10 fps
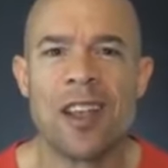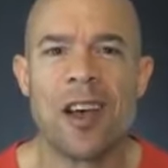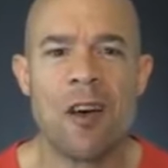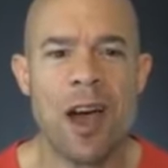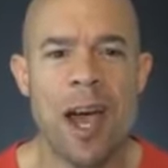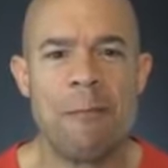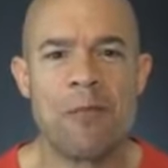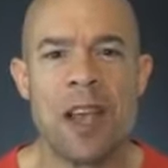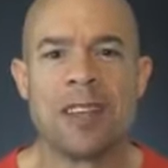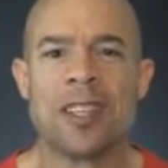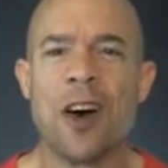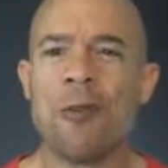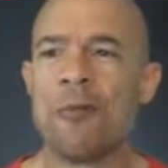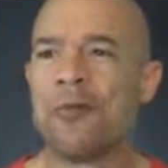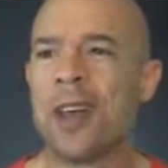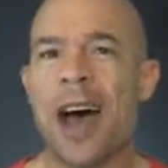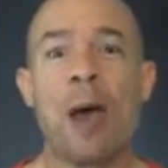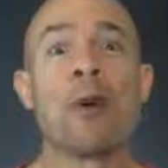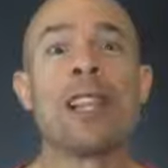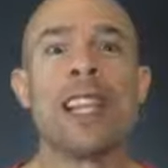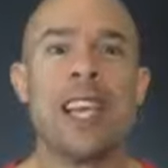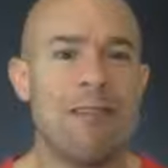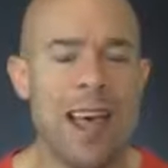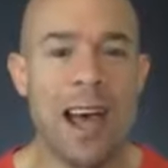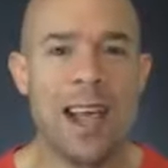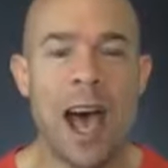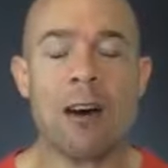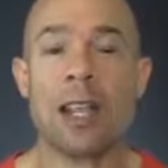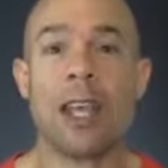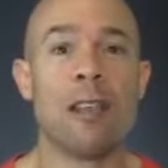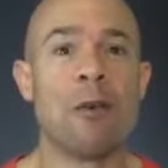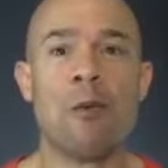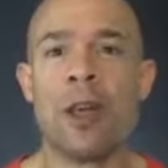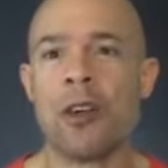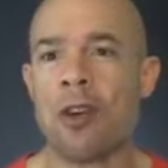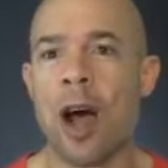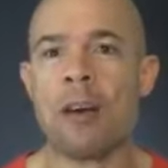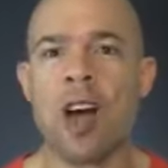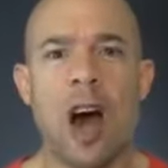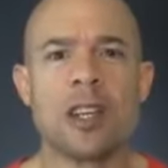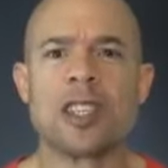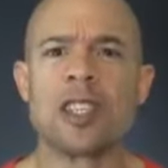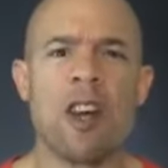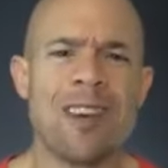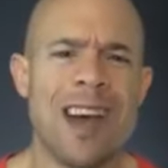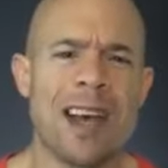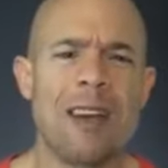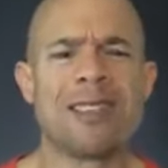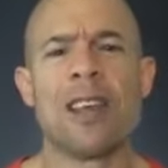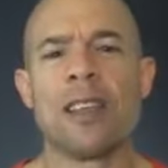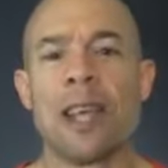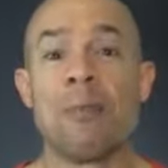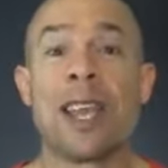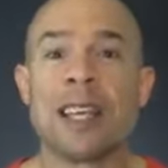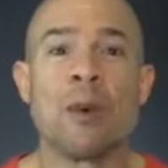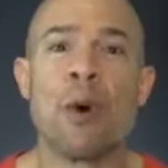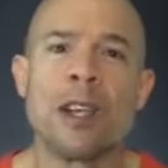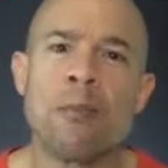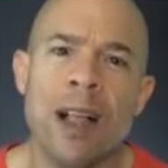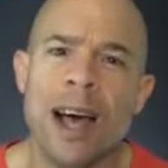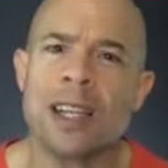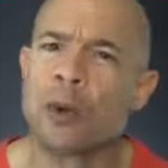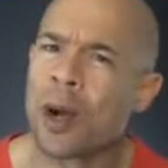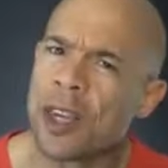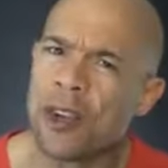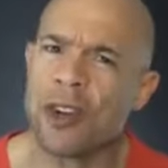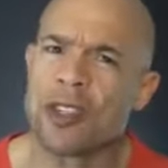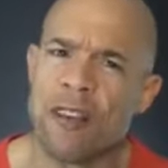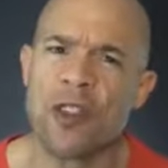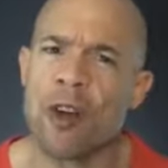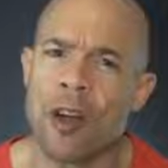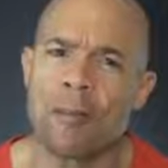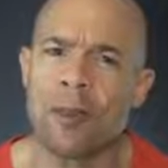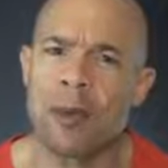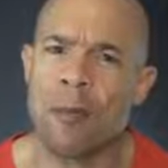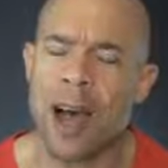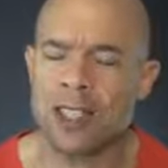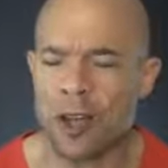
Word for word: all right? So I would leave that out, whether unconsciously or not, because it wouldn't apply to 22 years up there in mind.